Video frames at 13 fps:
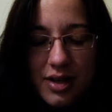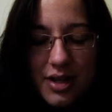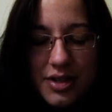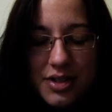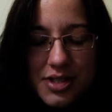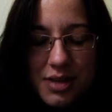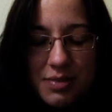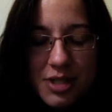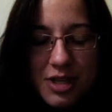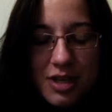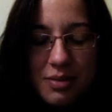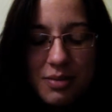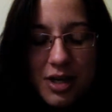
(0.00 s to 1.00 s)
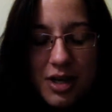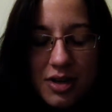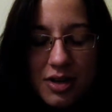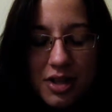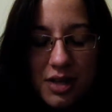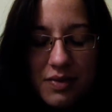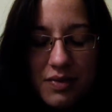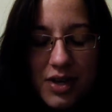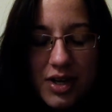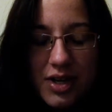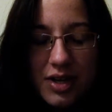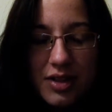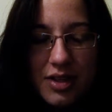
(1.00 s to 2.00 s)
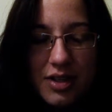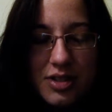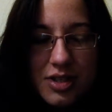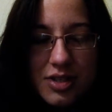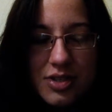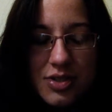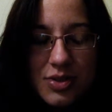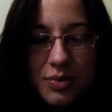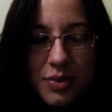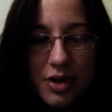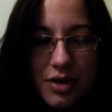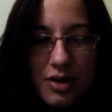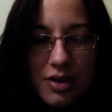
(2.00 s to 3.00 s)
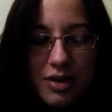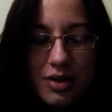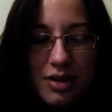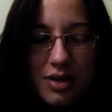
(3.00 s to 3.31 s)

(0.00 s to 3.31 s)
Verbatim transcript: at the same time, I don't think I've ever had anything done to where